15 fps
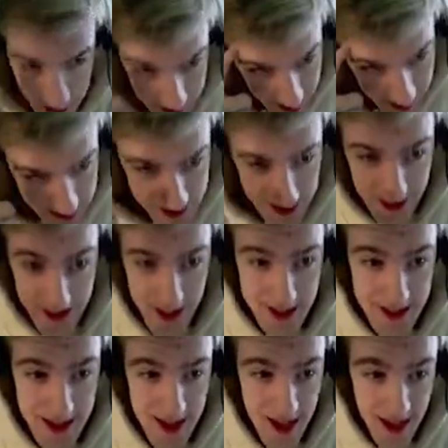You see,
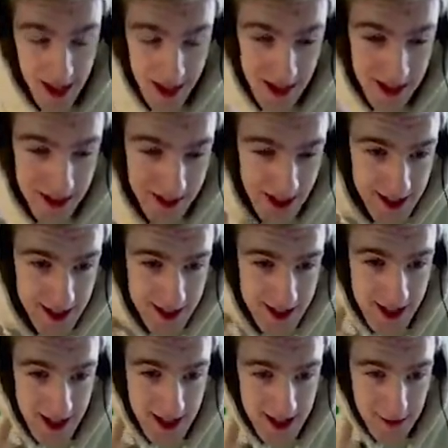that's think. That's
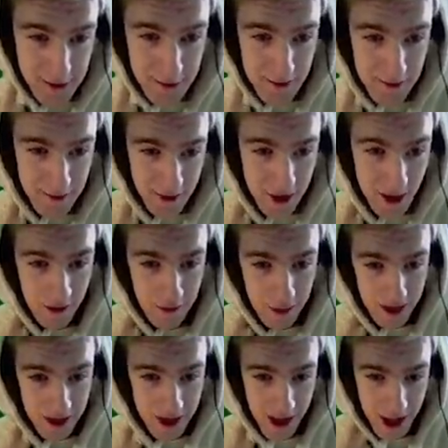that's a
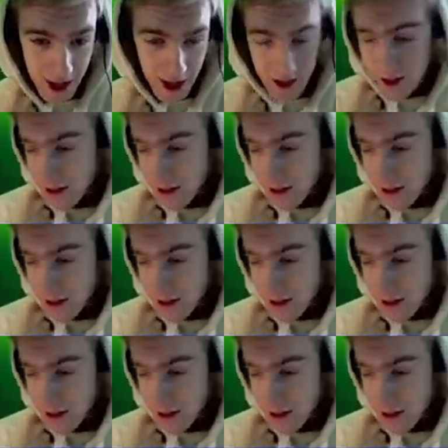crafty think.